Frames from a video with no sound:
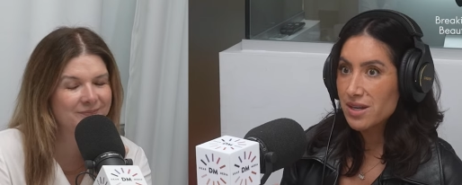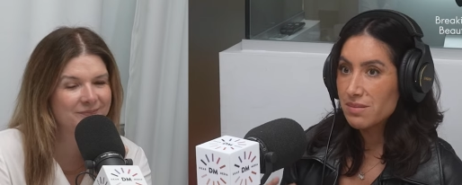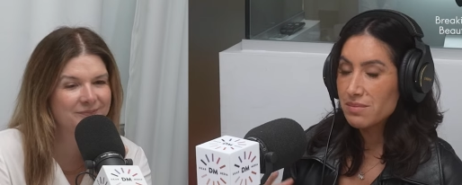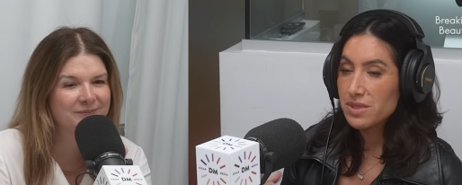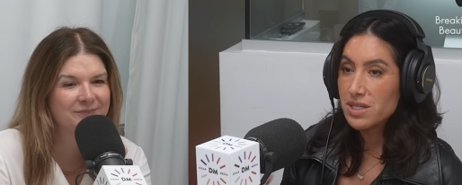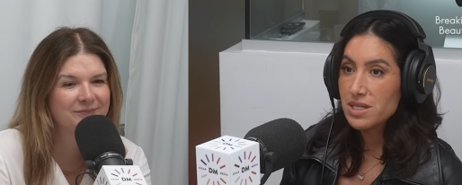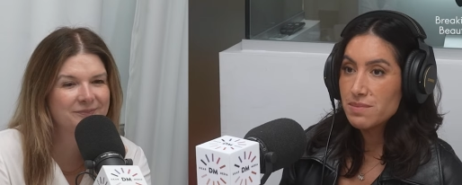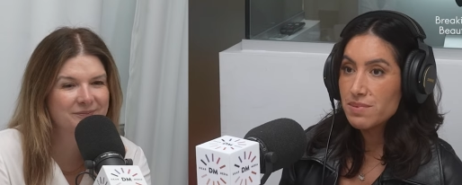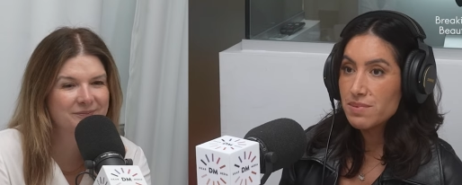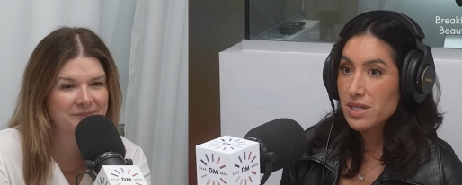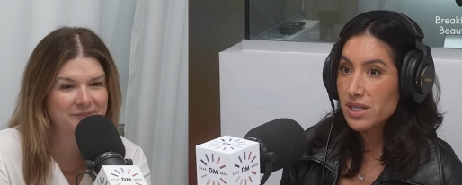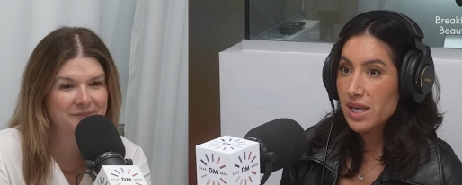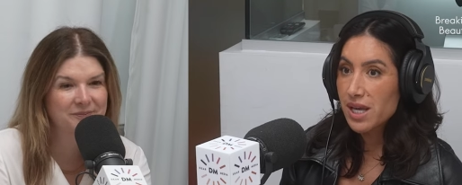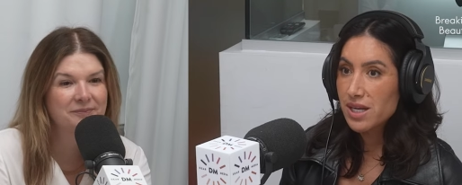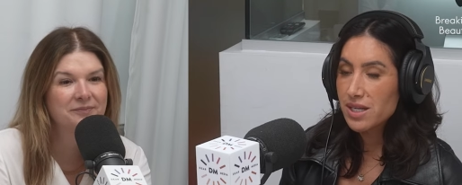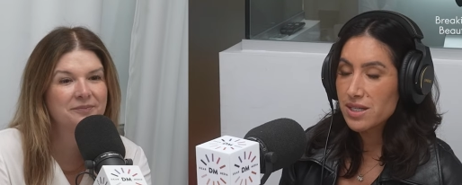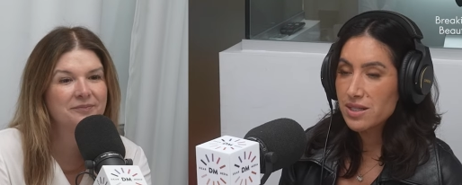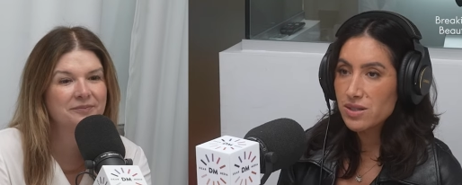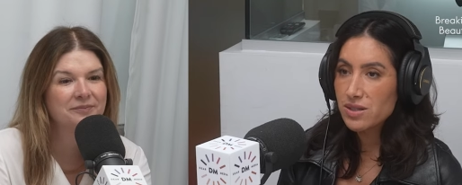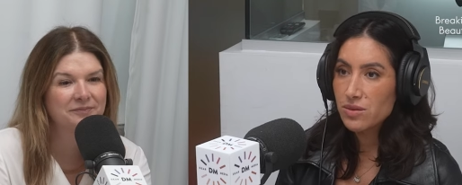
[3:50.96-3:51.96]
Speaker 1: to
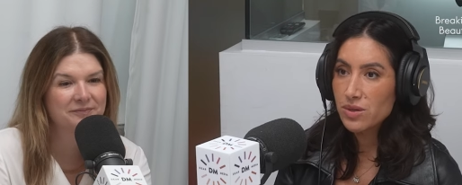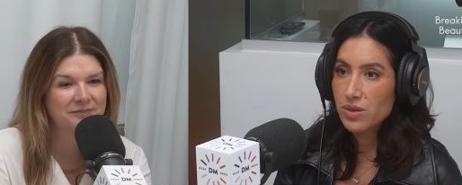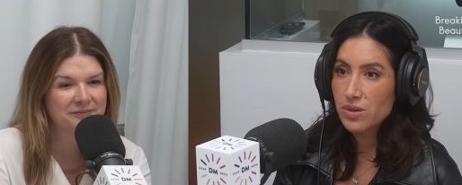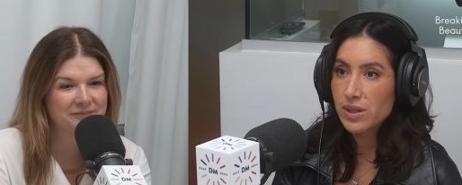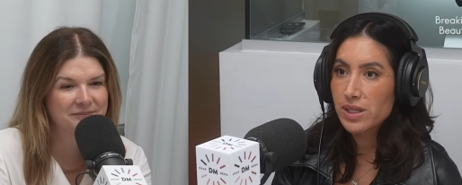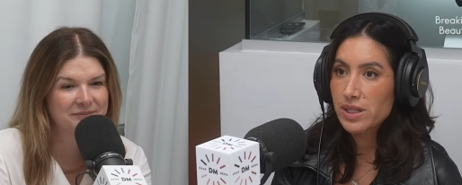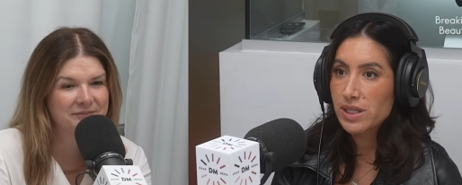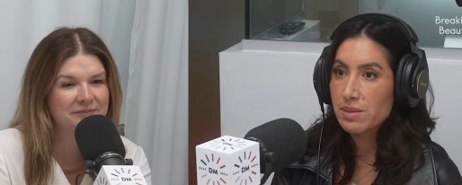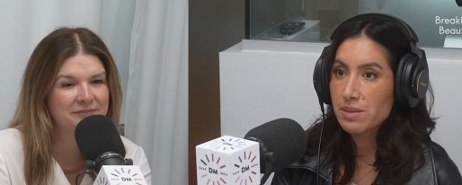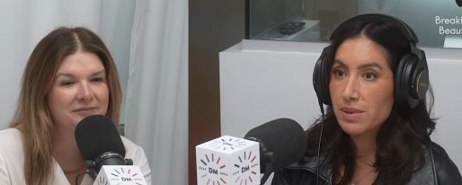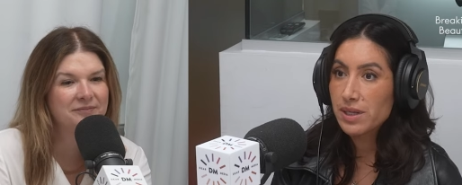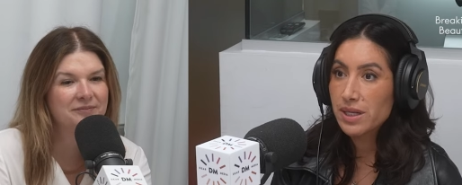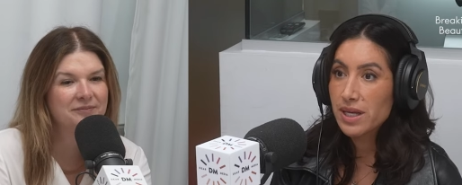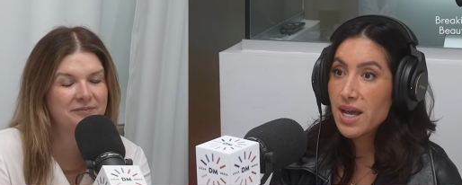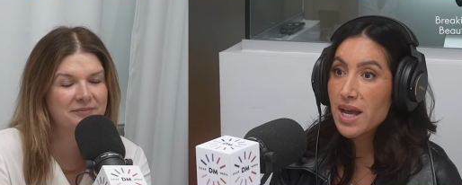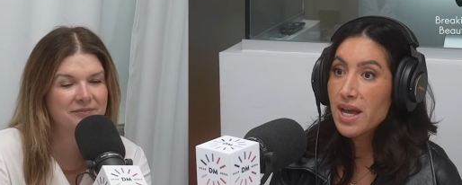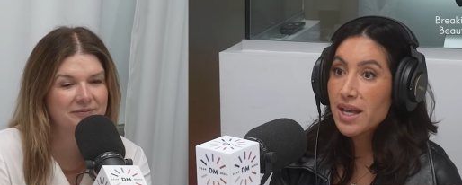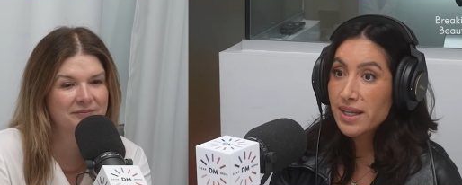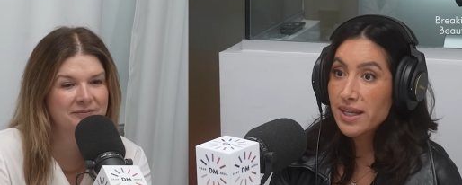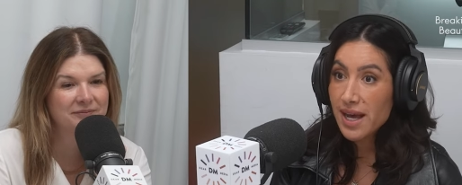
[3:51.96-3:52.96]
manipulate it and do it quickly. But
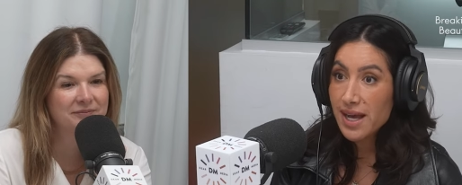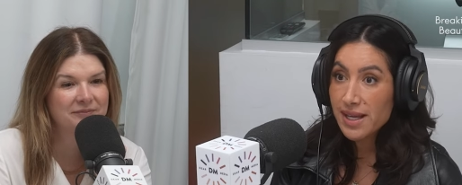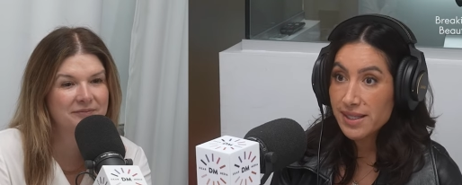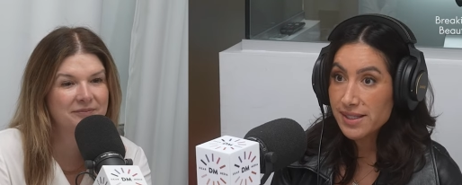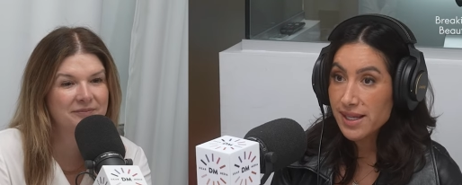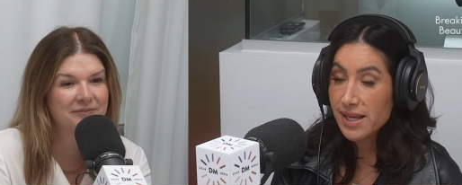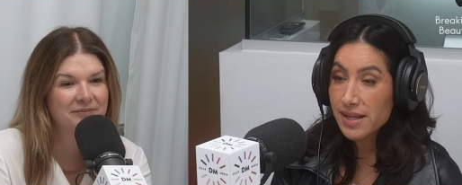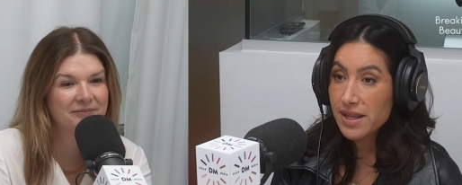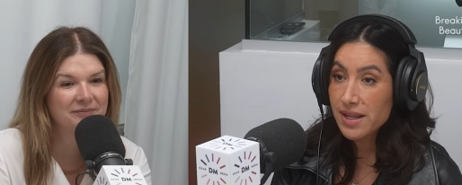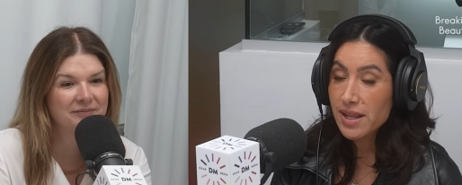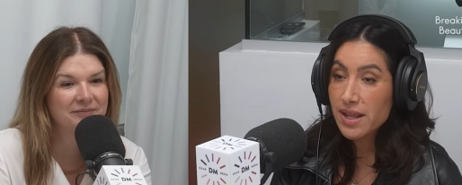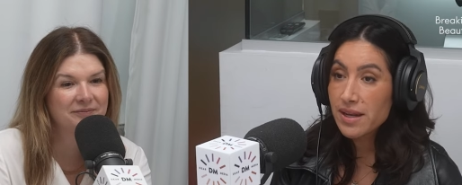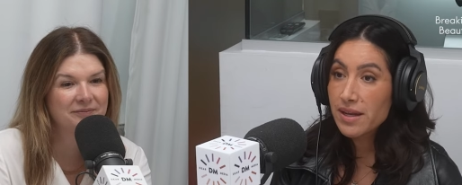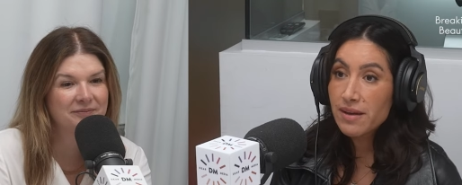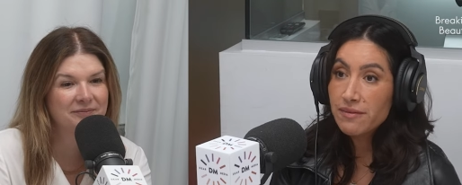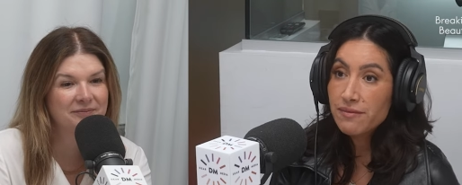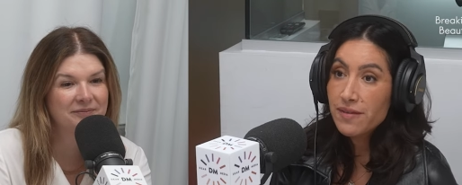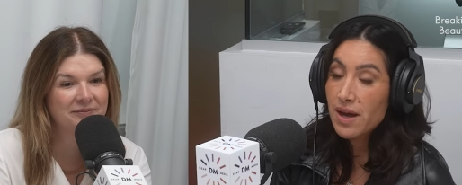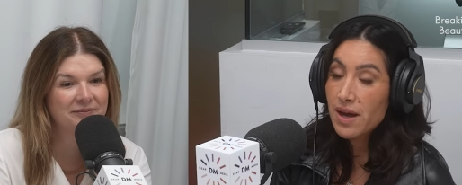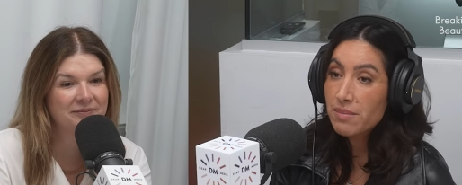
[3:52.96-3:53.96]
yes, and then
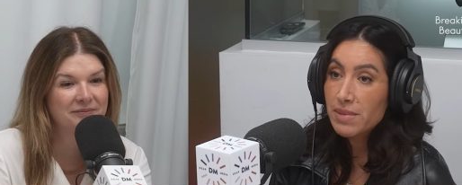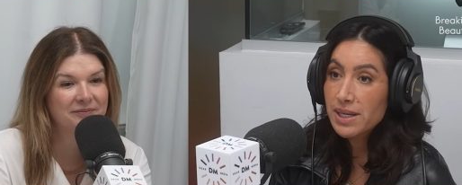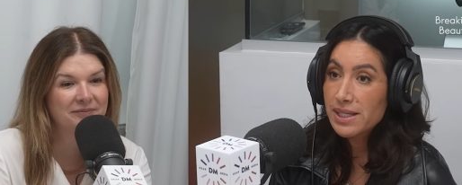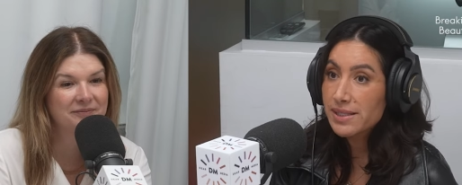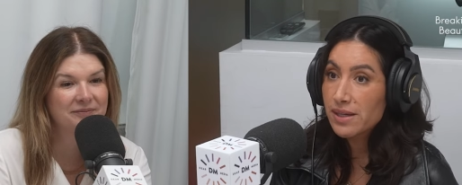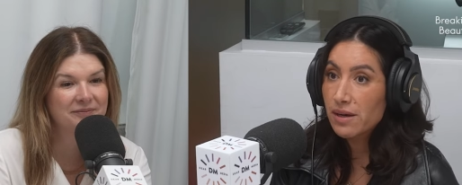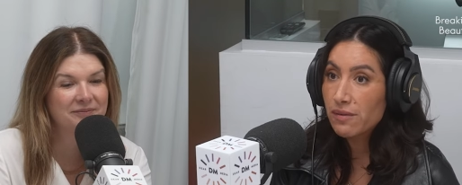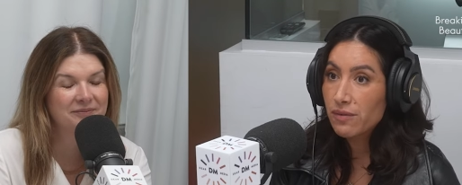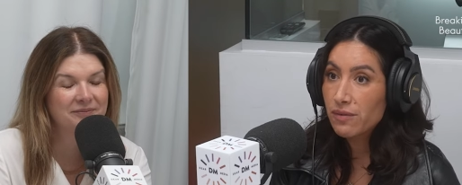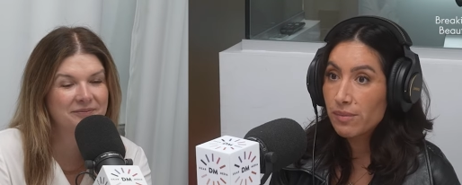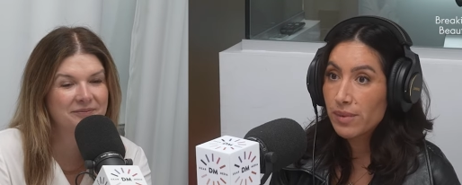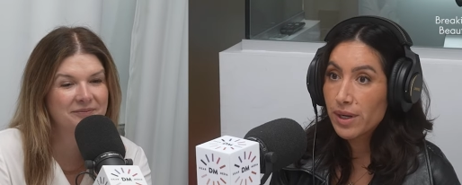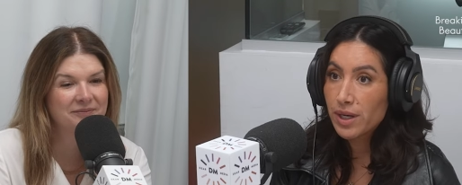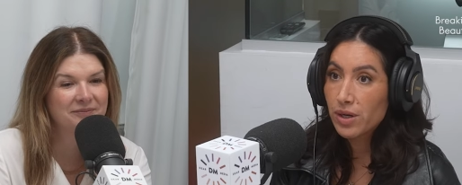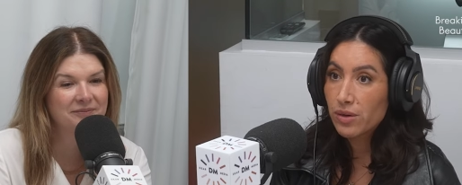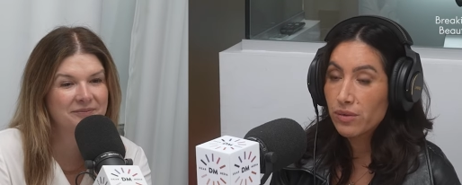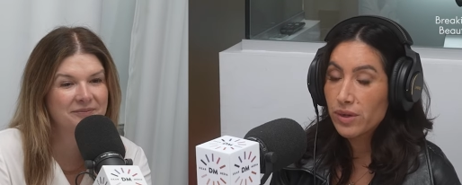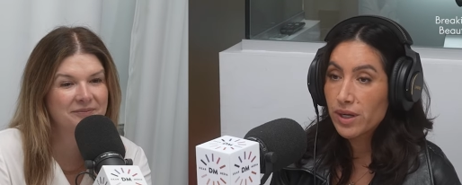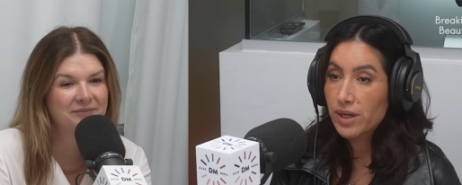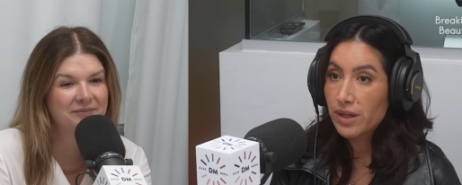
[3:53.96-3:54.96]
I found myself in my
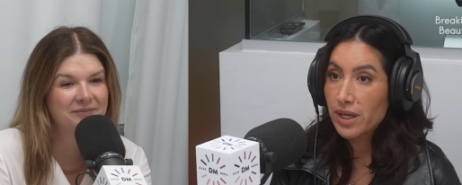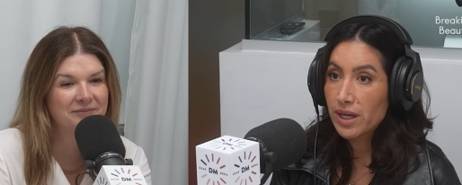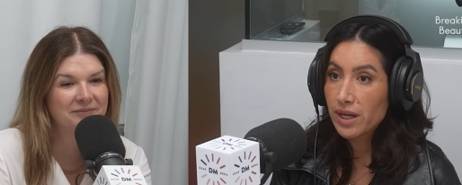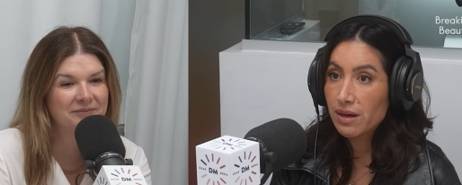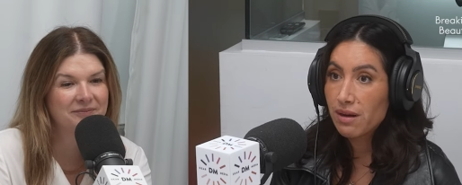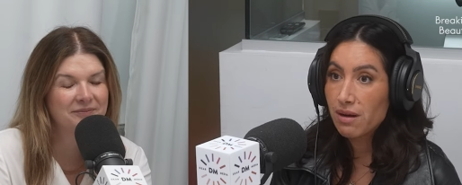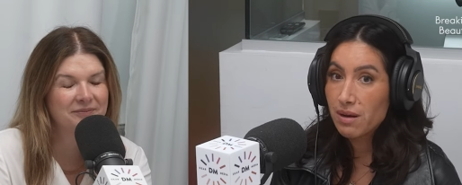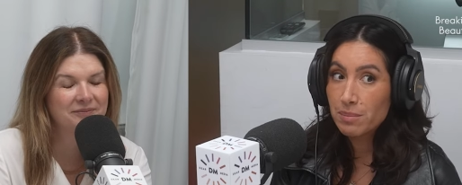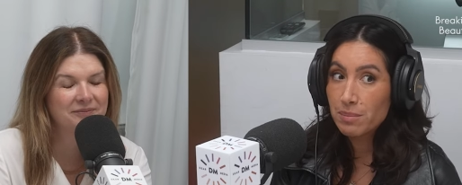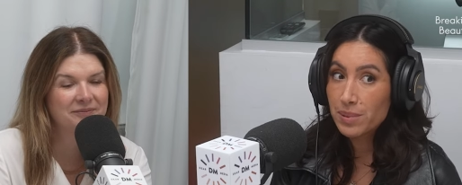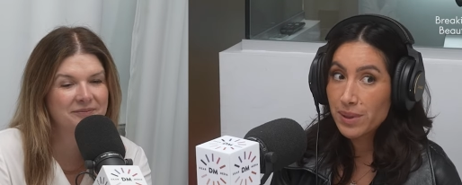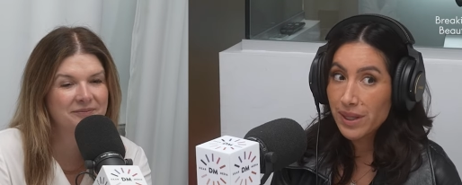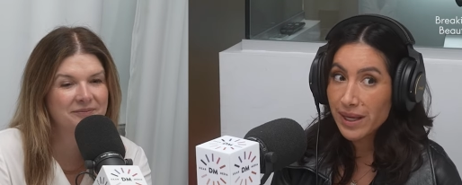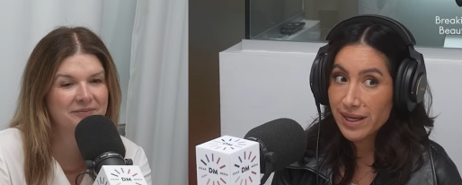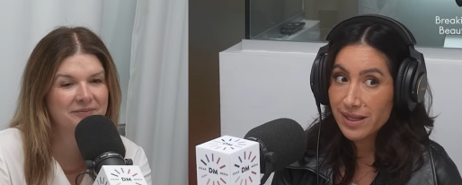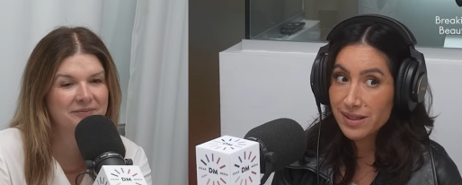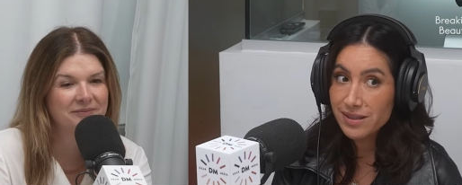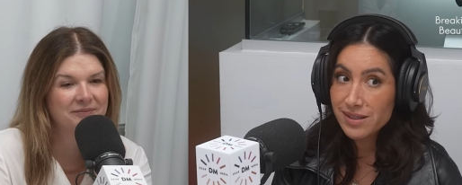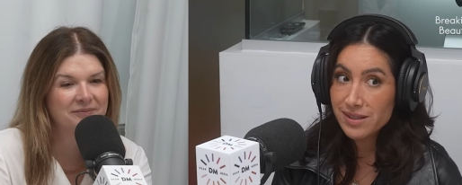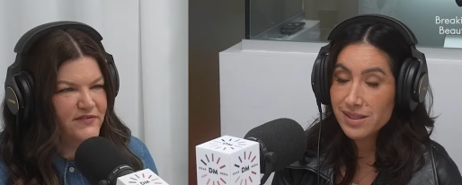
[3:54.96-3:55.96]
career like on
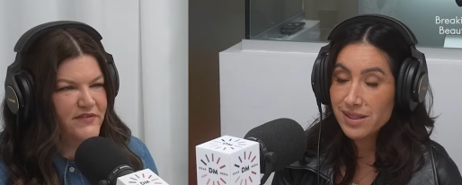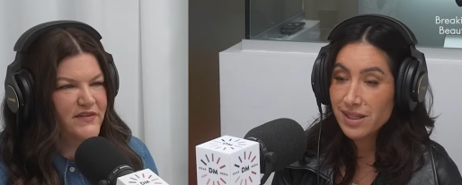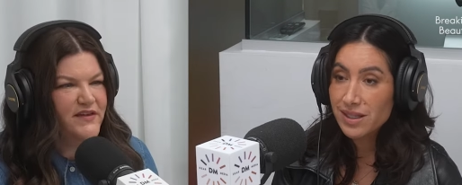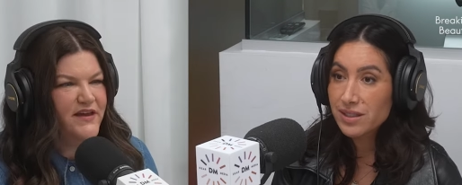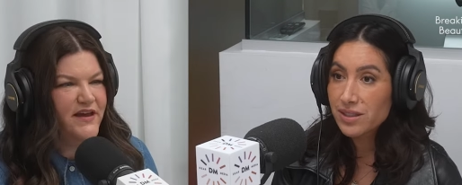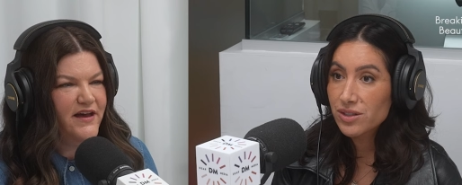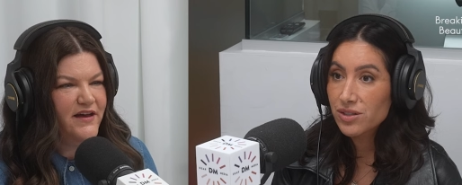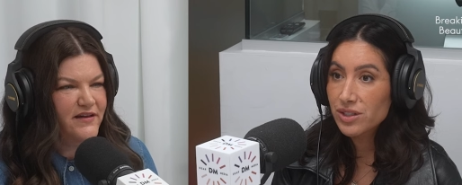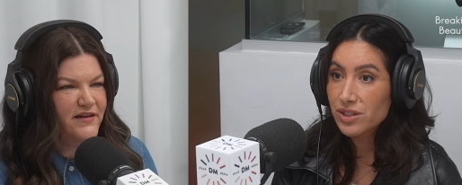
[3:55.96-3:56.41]
planes, like yeah.